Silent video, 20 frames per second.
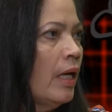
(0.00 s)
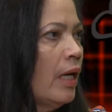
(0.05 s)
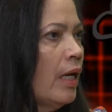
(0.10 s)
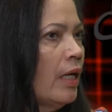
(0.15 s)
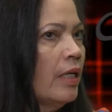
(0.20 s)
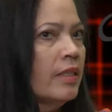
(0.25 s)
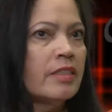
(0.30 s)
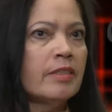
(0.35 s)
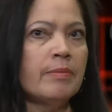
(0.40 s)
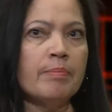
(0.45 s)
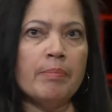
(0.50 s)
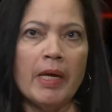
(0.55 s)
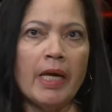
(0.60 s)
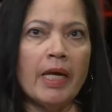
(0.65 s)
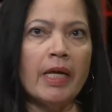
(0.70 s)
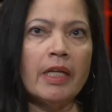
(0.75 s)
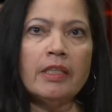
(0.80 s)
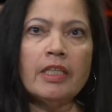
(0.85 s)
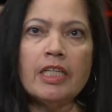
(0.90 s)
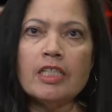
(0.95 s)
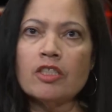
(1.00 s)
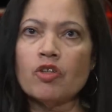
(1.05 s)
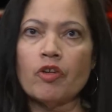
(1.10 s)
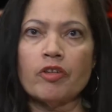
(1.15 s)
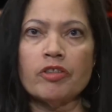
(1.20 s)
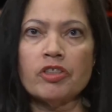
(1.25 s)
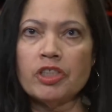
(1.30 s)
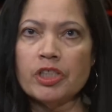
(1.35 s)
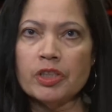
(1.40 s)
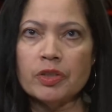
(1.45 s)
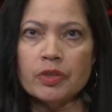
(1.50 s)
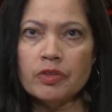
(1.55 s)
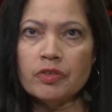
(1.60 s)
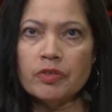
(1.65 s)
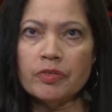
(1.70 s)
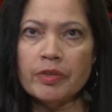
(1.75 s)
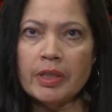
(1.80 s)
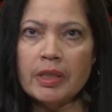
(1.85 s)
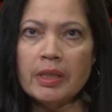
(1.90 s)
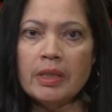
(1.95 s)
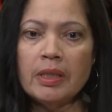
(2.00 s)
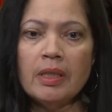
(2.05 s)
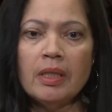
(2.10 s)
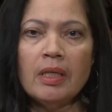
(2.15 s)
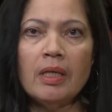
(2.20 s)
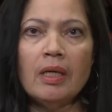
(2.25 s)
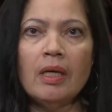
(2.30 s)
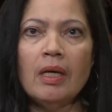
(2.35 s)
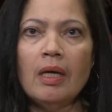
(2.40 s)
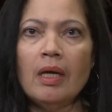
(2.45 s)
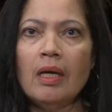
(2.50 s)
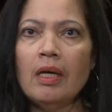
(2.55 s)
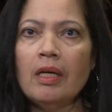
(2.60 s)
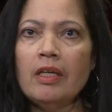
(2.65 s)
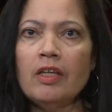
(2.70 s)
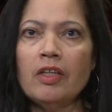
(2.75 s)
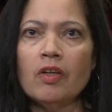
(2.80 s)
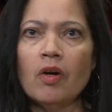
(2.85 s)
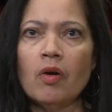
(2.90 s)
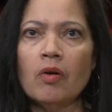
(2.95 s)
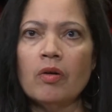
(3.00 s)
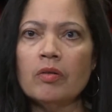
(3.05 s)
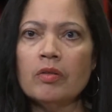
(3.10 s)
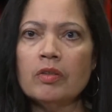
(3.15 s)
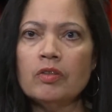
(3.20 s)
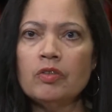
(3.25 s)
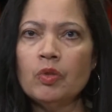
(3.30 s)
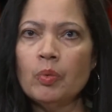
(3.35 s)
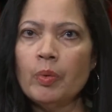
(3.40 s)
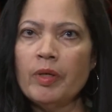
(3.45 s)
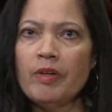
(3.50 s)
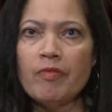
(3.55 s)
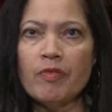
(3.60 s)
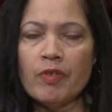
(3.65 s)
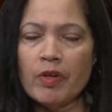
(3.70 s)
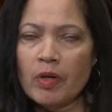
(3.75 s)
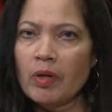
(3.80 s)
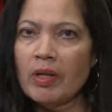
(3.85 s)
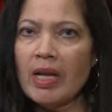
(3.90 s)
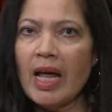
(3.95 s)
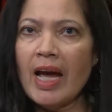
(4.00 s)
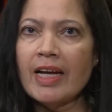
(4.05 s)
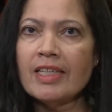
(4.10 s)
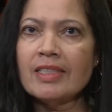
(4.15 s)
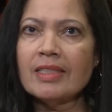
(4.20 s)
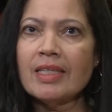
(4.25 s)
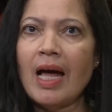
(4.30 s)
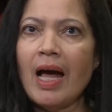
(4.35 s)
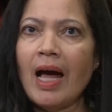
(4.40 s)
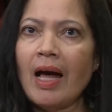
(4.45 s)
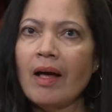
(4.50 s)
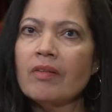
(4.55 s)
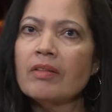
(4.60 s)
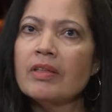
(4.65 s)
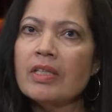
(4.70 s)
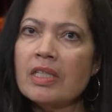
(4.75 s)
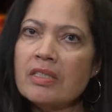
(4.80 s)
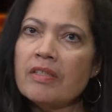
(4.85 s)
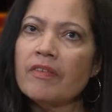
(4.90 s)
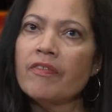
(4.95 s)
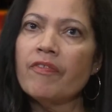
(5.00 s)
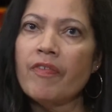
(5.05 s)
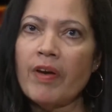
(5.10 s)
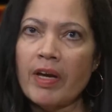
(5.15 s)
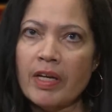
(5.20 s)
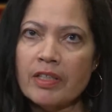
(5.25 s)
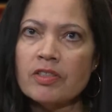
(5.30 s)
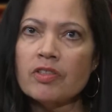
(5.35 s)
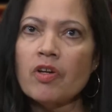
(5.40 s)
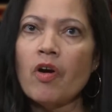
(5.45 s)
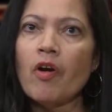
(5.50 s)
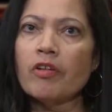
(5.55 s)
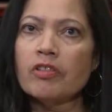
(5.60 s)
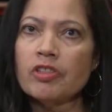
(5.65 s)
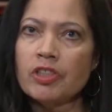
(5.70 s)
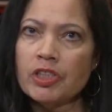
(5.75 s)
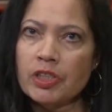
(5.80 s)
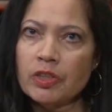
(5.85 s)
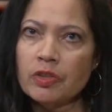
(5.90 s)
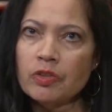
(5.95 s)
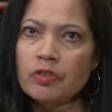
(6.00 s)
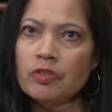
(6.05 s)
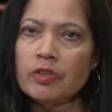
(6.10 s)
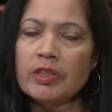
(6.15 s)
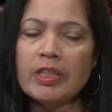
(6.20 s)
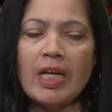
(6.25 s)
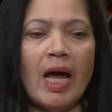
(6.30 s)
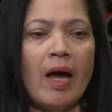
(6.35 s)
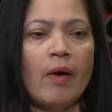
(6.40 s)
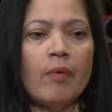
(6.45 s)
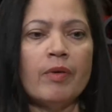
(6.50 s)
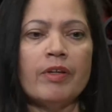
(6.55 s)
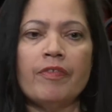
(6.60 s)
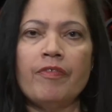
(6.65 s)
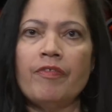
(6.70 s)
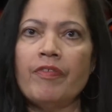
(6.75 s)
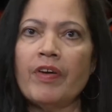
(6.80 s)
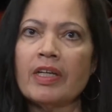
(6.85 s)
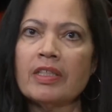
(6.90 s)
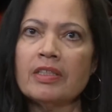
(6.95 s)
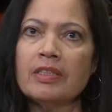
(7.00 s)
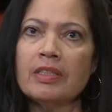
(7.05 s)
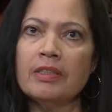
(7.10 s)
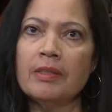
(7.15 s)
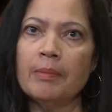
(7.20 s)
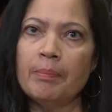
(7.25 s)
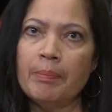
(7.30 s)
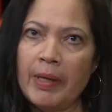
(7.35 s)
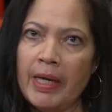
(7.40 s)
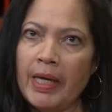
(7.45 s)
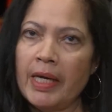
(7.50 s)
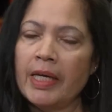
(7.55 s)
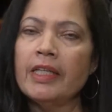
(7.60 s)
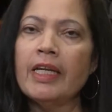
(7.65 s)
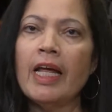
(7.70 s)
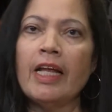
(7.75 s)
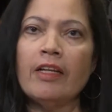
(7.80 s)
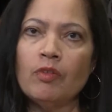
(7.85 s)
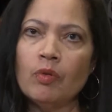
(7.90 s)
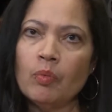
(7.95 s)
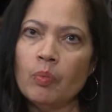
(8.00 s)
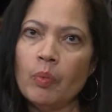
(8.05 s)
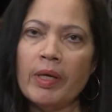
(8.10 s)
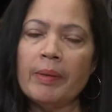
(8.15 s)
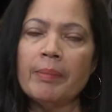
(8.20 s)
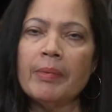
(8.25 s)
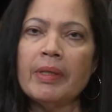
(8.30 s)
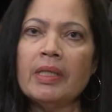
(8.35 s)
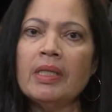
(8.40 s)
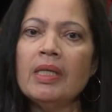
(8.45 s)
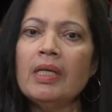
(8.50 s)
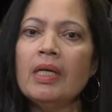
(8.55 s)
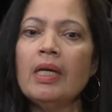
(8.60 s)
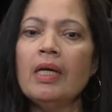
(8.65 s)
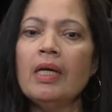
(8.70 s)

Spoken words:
It's men, it's our children. You know, do we realize how this affects our children, how it affects the men and the women?